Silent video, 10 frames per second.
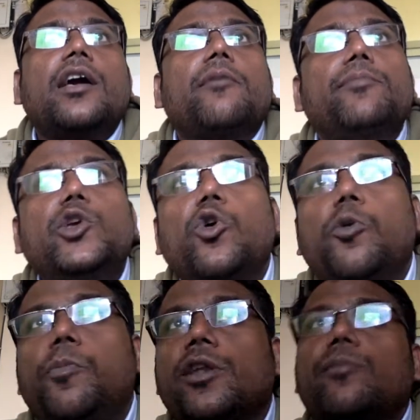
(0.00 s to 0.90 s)
Be
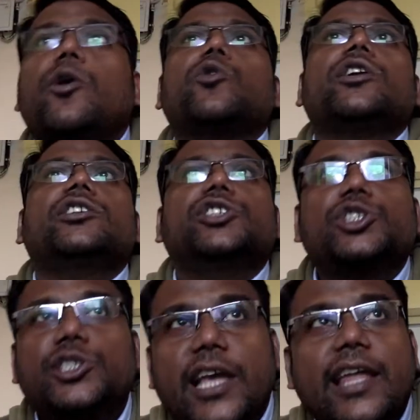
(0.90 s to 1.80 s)
open about it,
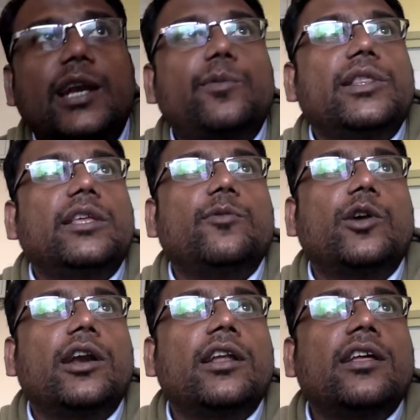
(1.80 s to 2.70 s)
share it with the
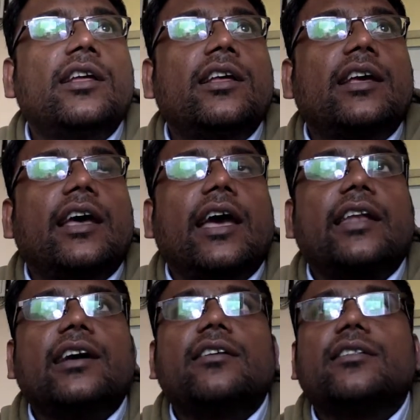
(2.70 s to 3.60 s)
world. And
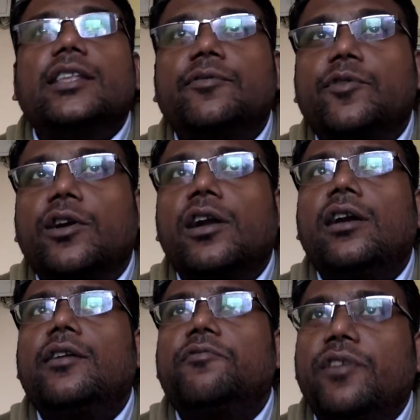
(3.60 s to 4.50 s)
the
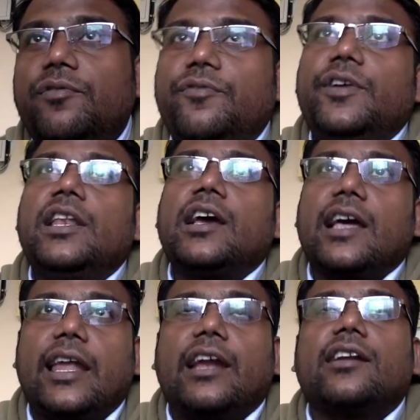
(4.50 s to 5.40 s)
world will feel a
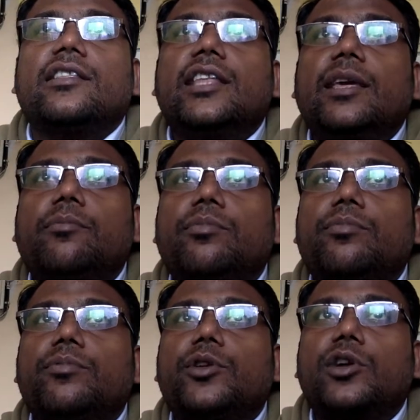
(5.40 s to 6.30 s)
connect. The
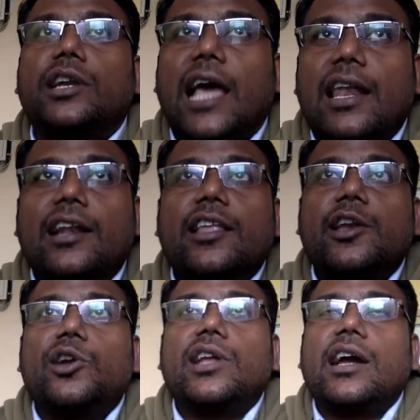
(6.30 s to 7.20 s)
talent that
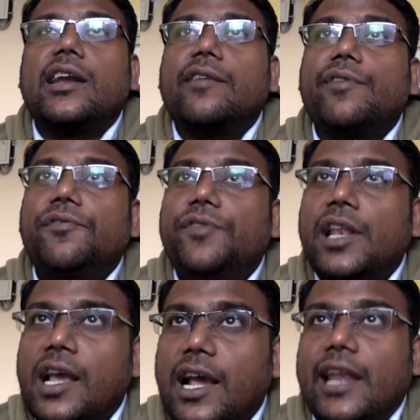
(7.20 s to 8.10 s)
you're targeting will feel
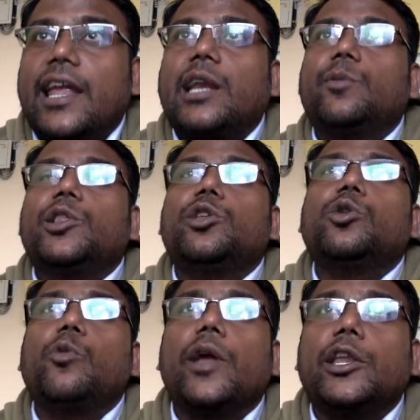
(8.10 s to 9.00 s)
a connect with you
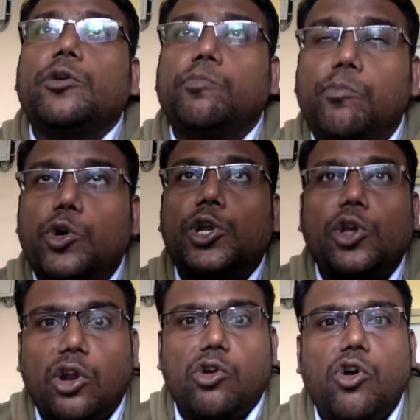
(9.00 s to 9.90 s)
when you put
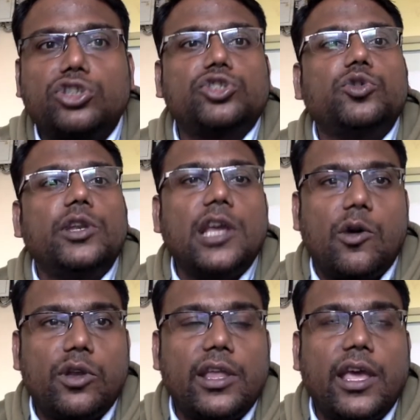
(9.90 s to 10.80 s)
your raw story
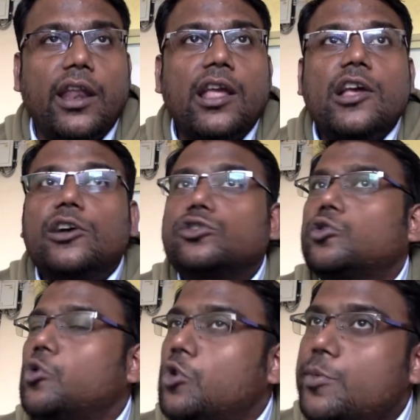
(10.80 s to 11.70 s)
out there. So
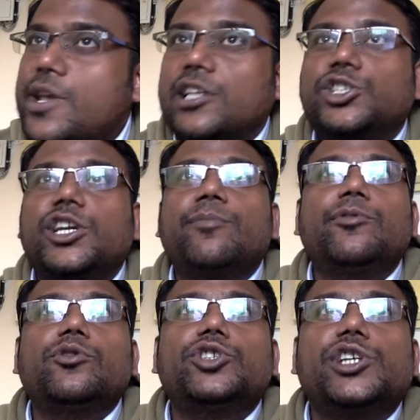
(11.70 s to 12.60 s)
don't be ashamed
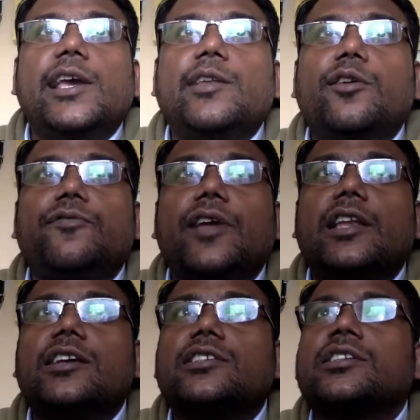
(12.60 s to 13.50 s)
to share your
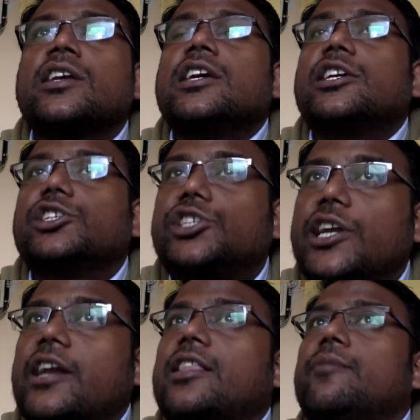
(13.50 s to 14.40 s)
failures.
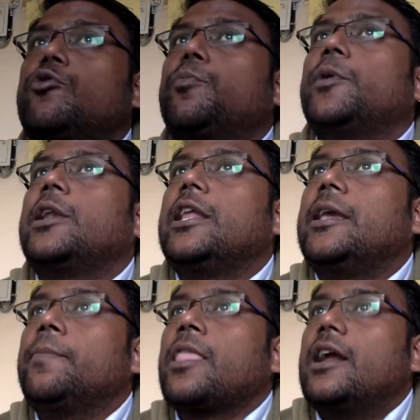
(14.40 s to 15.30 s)
Share them
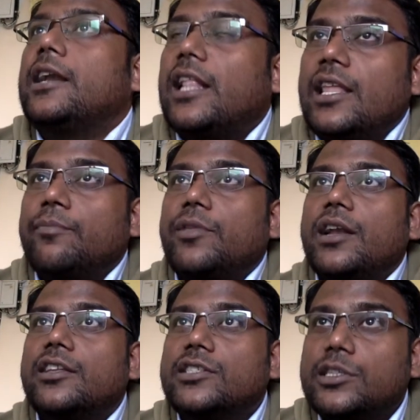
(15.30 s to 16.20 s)
openly. Tell them that
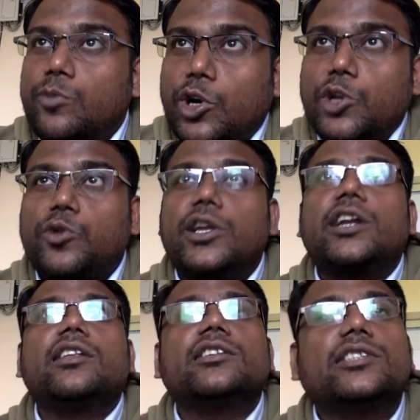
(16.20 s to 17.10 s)
this is what you
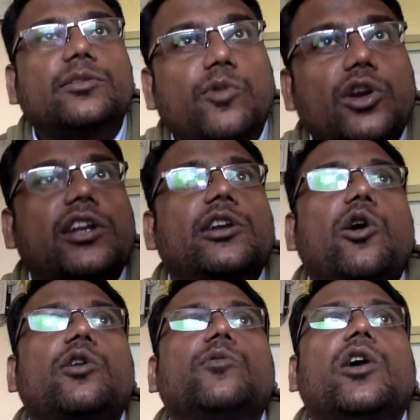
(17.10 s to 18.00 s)
did, this is what did
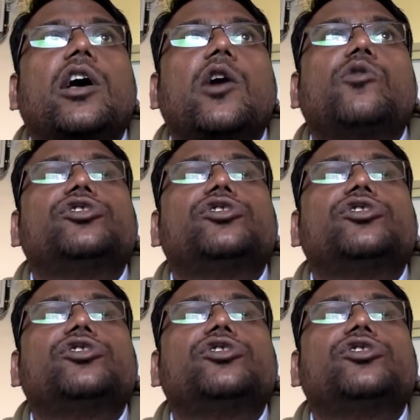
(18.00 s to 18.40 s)
not work out.